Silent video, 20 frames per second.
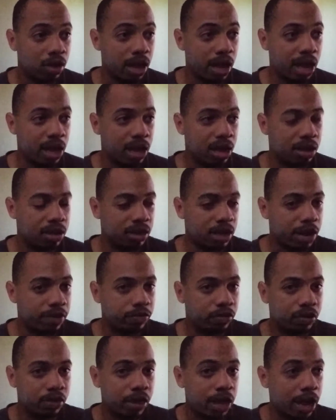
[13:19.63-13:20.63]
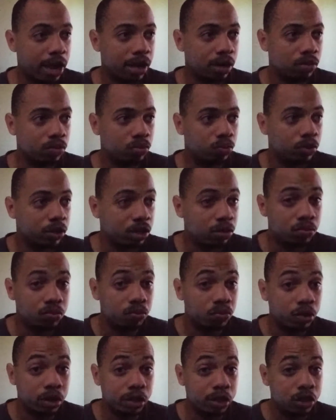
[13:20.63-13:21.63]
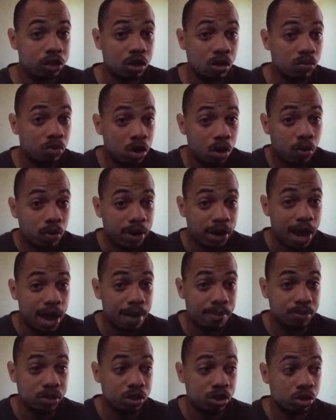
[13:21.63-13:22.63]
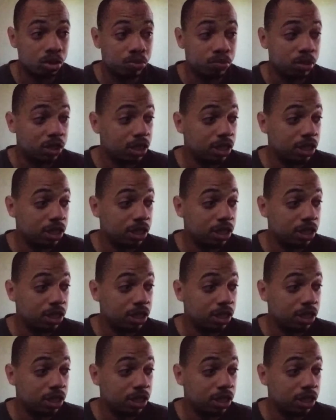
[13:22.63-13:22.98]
And after that, we really don't know what happens to him.